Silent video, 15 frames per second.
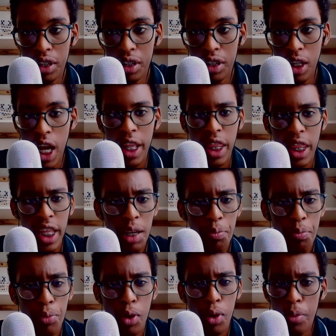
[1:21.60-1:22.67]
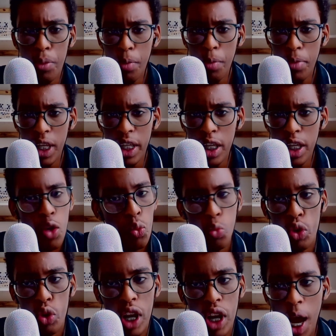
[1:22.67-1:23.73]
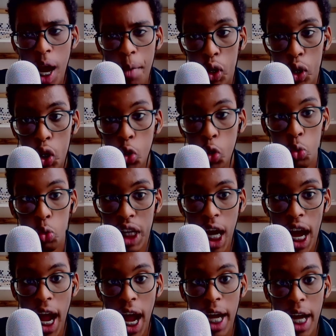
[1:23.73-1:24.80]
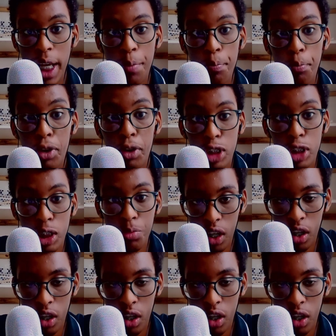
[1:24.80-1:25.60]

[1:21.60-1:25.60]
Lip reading: Things that probably won't happen or that are impossible.